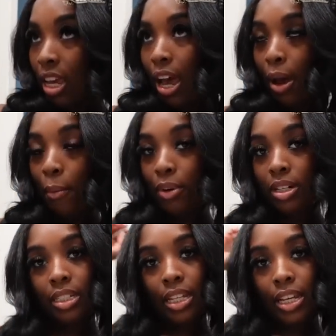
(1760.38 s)
I want
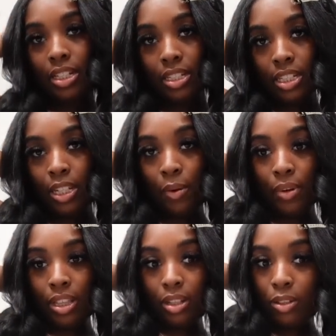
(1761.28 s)
to stay consistent
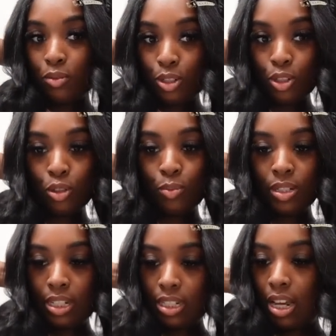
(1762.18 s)
with YouTube,
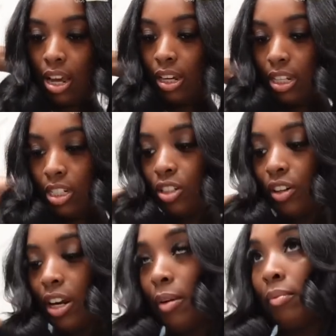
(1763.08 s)
TikTok,
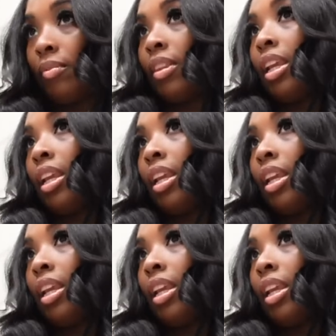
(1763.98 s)
Instagram,